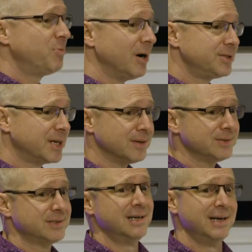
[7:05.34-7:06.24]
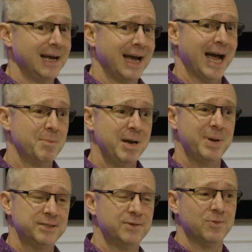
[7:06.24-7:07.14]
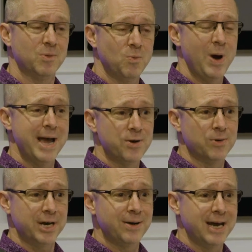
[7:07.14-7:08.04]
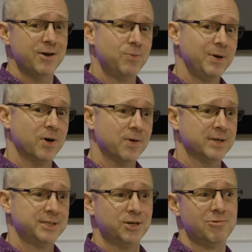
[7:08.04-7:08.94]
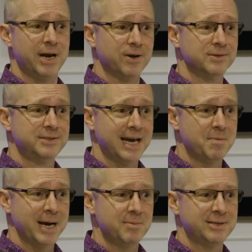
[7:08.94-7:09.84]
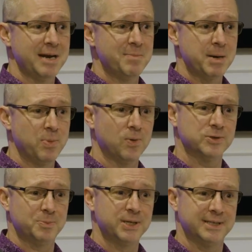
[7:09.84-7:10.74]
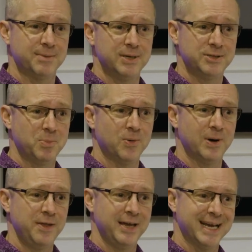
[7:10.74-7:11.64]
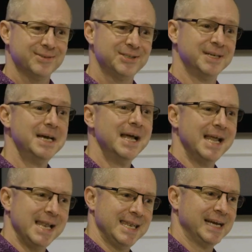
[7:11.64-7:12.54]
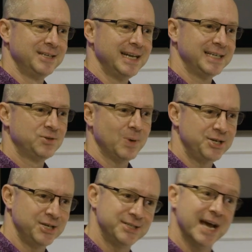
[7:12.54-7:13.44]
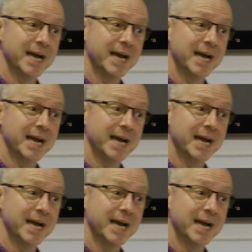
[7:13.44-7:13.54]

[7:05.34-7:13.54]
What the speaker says: protocols, how many bits of weird audio kit have we got that are still running on 10 meg ports because they won't support anything else? Less and less switches are